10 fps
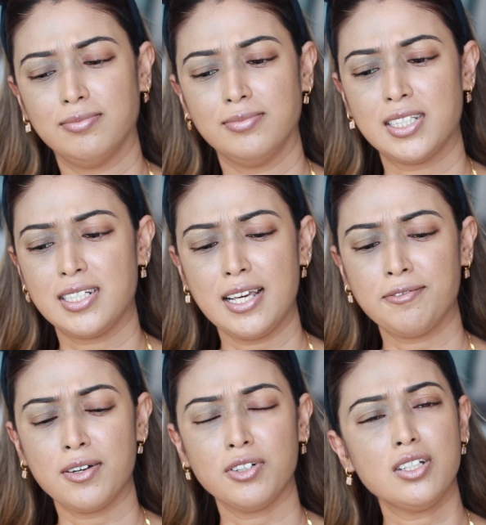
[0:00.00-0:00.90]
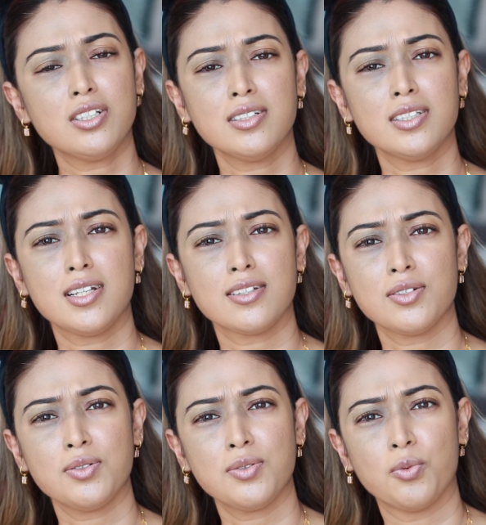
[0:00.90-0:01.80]
stick foundations
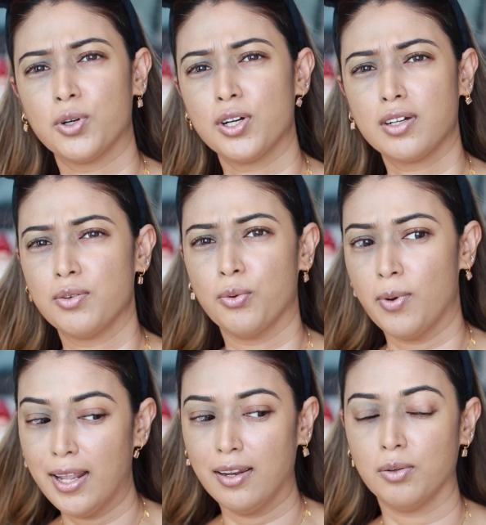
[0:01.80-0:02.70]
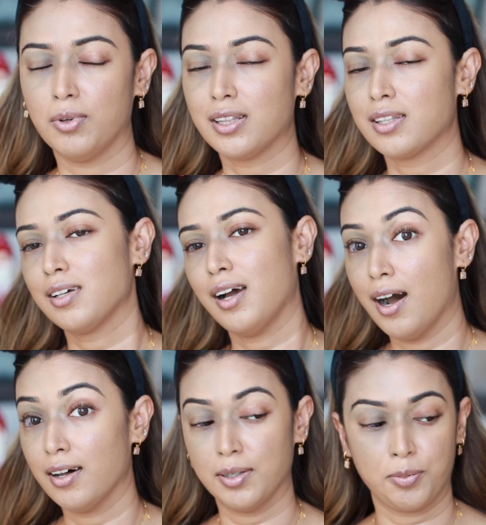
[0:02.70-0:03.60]
doesn't work well with
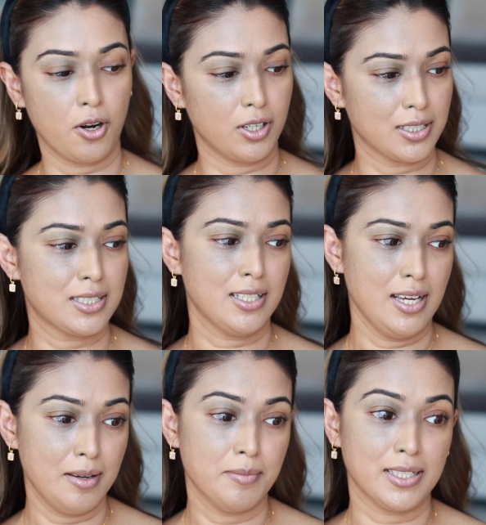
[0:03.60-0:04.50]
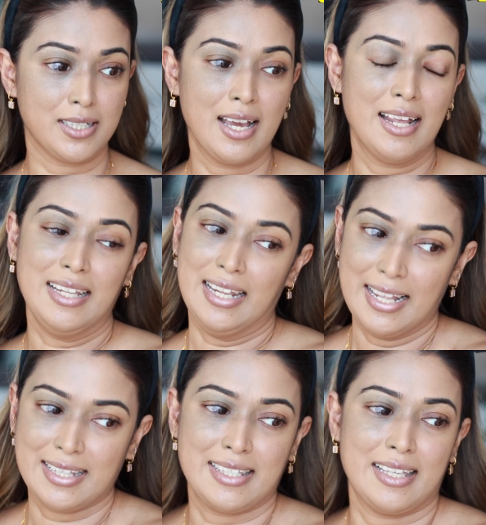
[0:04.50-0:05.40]
other products, but
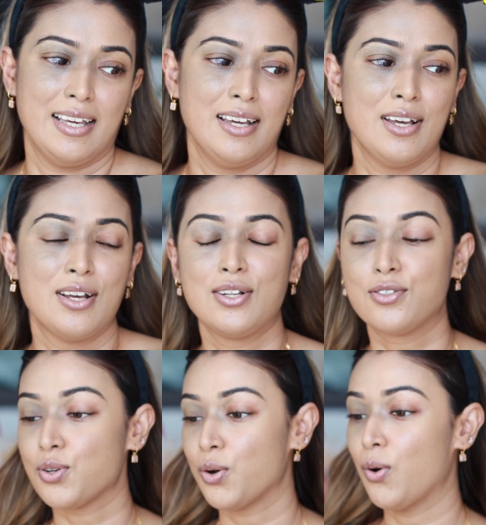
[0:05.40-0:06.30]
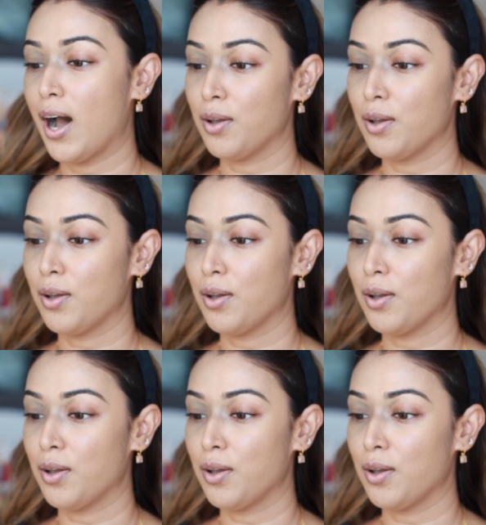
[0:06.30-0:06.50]
let's see. So I